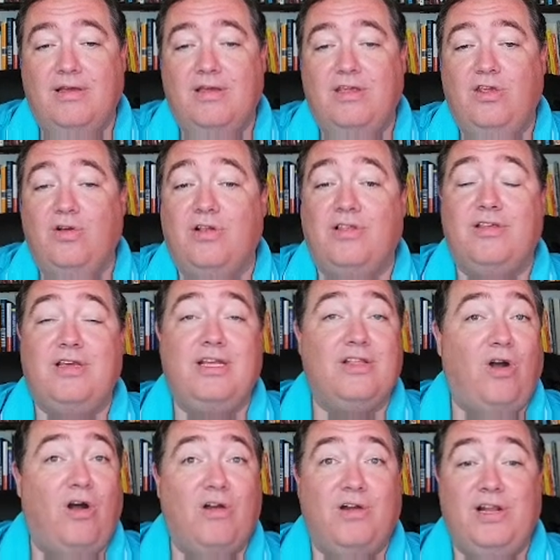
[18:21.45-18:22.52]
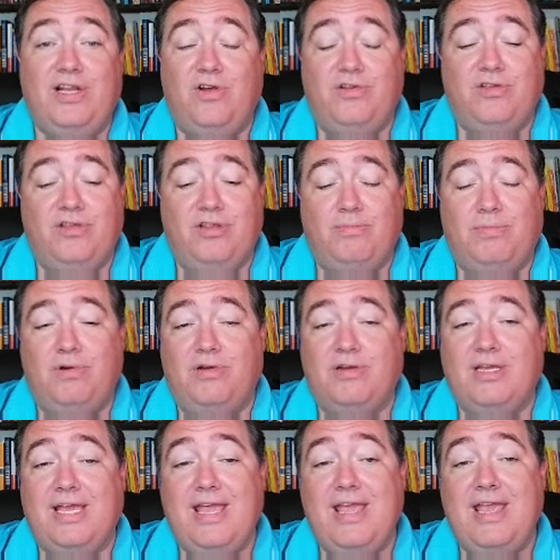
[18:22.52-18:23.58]
you can see it already knows it's a book
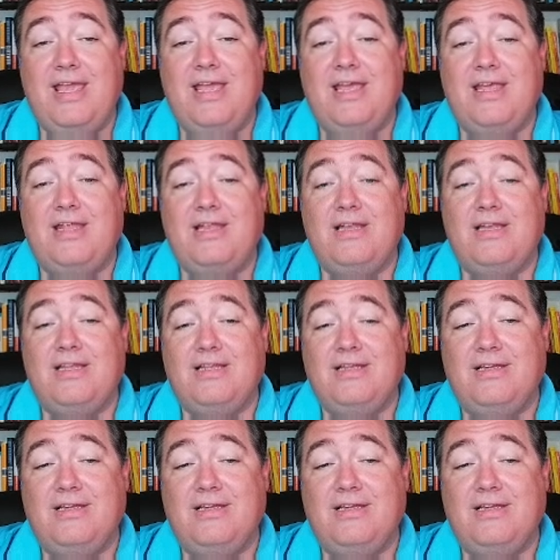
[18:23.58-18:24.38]
and